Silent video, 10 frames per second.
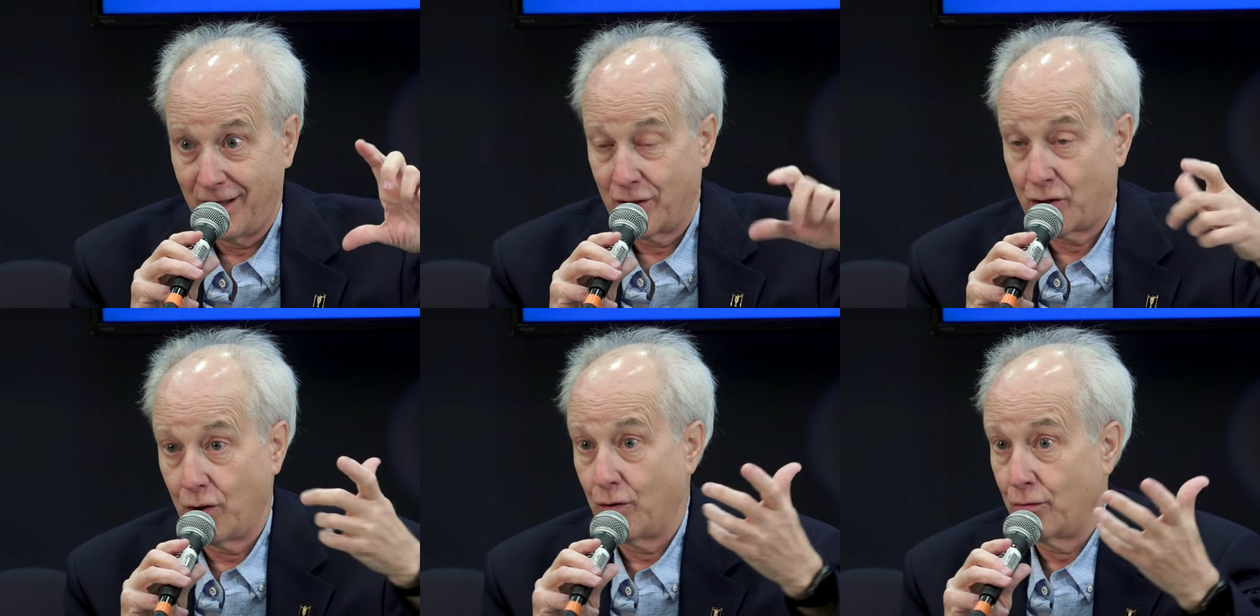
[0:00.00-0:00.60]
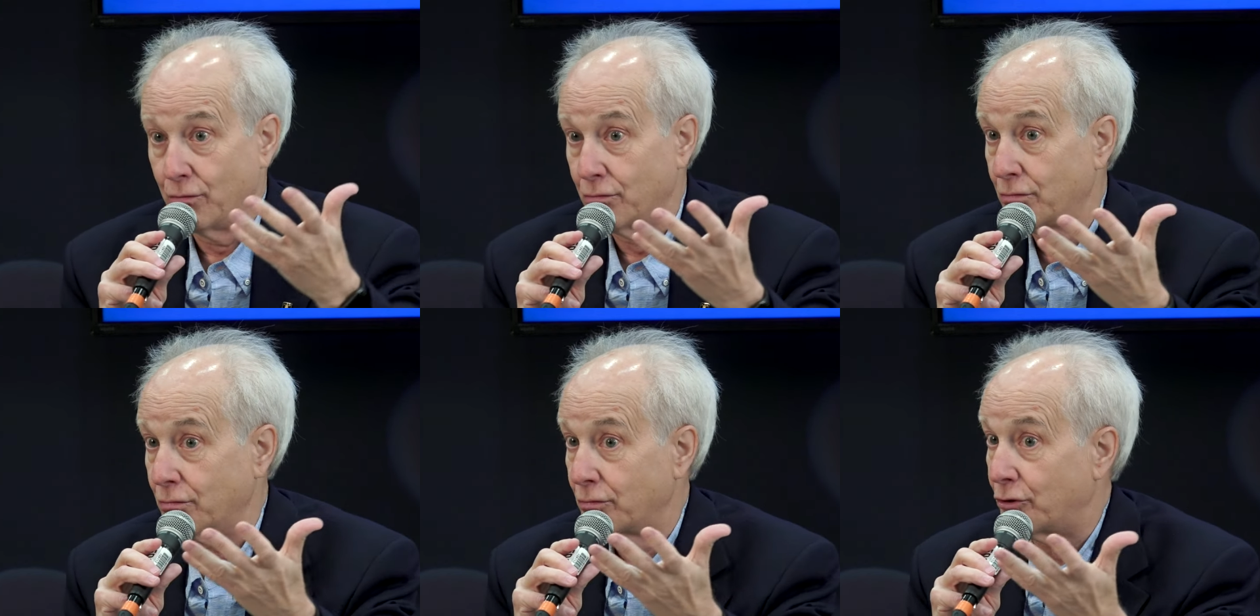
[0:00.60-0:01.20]
So,
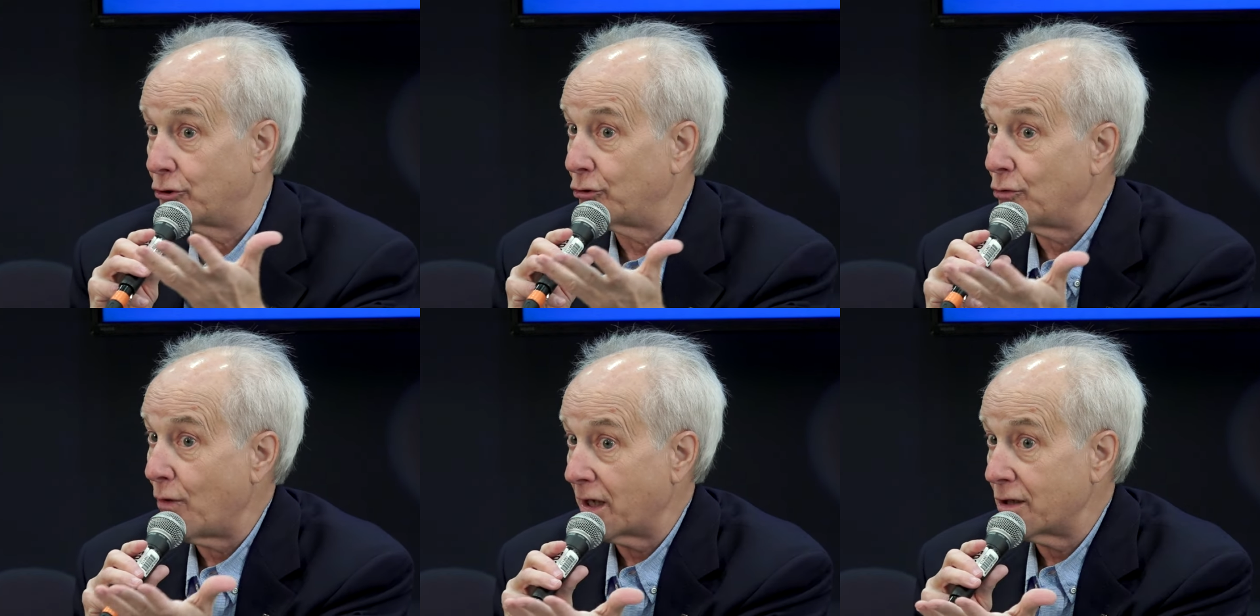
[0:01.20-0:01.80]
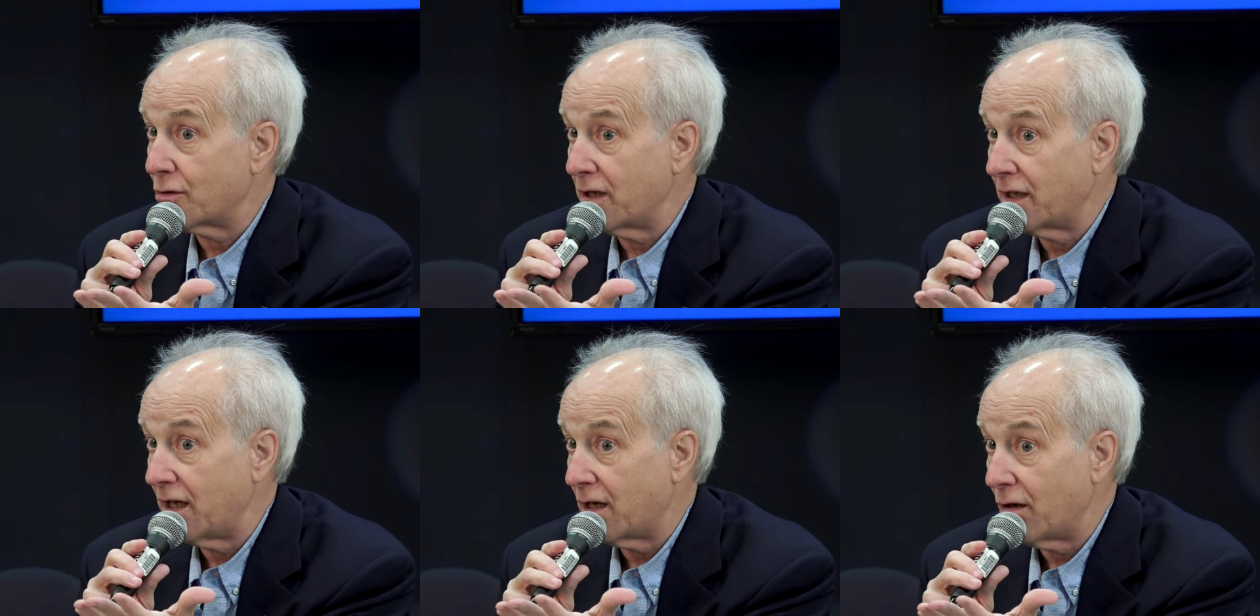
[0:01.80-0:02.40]
do you want to
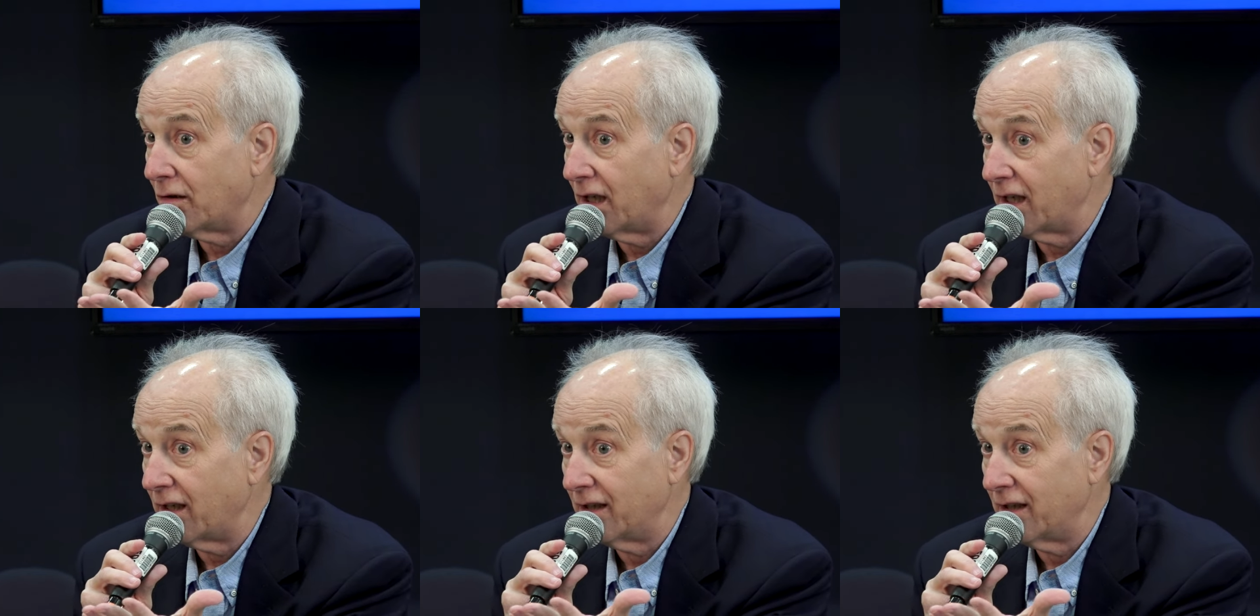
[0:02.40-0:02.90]
drink E. coli?